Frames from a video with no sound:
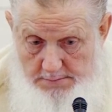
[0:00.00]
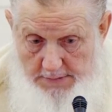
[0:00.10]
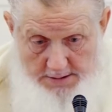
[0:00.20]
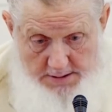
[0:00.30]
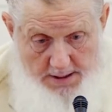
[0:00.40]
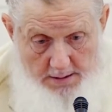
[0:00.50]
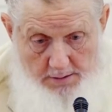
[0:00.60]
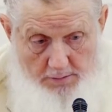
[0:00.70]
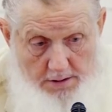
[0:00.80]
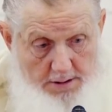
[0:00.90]
Does it say in
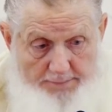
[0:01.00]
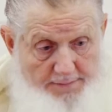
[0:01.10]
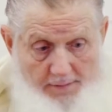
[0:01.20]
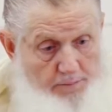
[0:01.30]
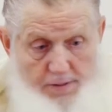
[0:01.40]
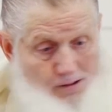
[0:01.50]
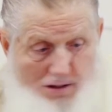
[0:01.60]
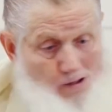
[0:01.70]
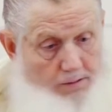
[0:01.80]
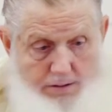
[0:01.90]
the Quran you have to have a beard?
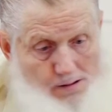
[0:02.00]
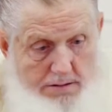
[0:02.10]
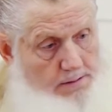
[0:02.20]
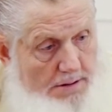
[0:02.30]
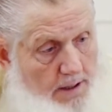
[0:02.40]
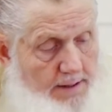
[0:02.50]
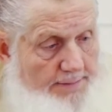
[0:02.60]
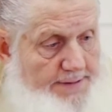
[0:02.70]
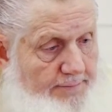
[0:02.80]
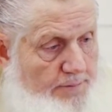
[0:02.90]
No, I don't
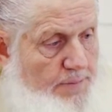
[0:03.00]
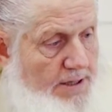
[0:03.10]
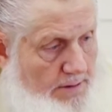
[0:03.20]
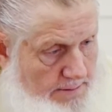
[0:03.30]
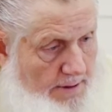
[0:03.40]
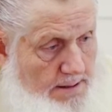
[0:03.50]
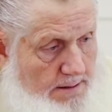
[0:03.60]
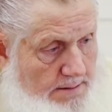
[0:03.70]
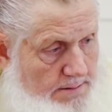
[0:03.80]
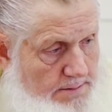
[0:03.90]
have to have a beard, right?
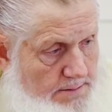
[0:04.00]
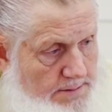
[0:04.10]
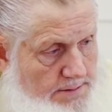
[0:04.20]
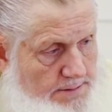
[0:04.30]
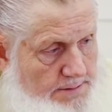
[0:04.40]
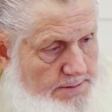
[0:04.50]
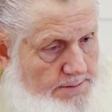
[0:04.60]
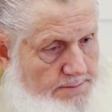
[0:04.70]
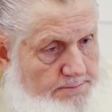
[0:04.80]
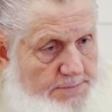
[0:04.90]

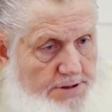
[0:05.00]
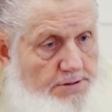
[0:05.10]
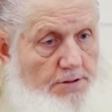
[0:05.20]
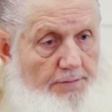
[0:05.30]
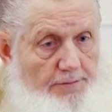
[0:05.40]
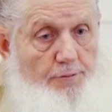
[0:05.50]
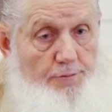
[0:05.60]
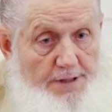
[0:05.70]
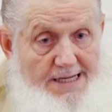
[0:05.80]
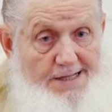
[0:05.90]
Did you ever
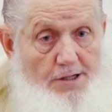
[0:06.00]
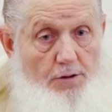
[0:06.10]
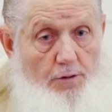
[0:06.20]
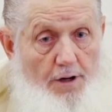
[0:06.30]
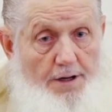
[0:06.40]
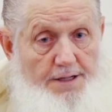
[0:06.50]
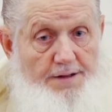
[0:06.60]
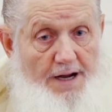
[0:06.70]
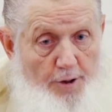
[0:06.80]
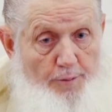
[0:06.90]
read the Quran
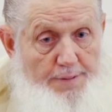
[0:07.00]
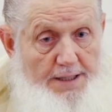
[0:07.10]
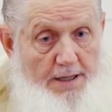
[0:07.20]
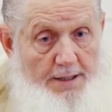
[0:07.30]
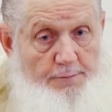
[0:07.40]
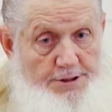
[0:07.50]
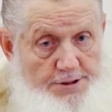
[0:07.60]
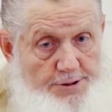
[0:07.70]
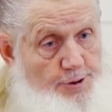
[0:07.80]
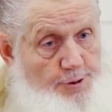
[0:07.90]
in the Arabic
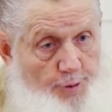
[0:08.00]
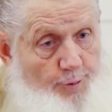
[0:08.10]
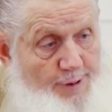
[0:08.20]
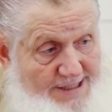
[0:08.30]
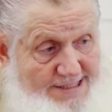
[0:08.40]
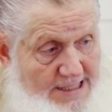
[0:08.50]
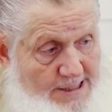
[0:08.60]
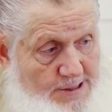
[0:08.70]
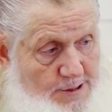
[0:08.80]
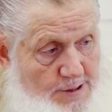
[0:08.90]
language, and do you know what it
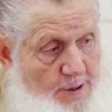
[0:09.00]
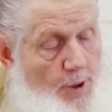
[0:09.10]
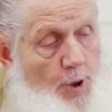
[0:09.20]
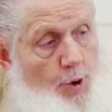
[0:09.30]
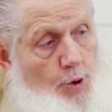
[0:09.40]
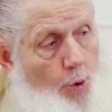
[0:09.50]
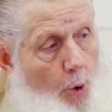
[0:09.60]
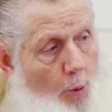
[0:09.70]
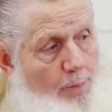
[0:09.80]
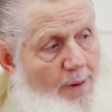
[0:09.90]
says? To
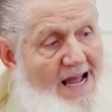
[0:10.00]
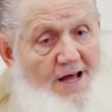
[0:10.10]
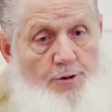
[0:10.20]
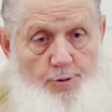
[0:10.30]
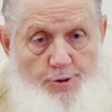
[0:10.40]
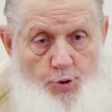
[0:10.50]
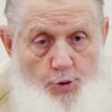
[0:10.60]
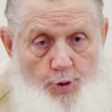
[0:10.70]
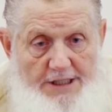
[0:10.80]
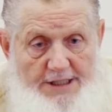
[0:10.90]
obey the
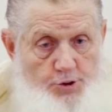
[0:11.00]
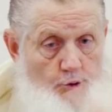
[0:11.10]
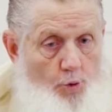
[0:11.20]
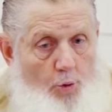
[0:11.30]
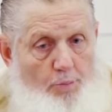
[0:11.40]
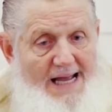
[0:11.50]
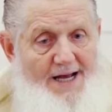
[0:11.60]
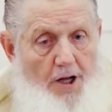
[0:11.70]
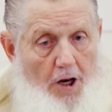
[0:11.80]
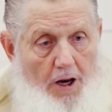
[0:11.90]
Rasul is to
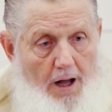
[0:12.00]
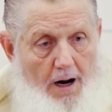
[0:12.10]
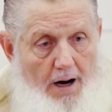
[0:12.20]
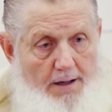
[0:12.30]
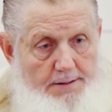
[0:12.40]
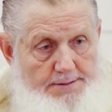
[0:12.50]
obey Allah.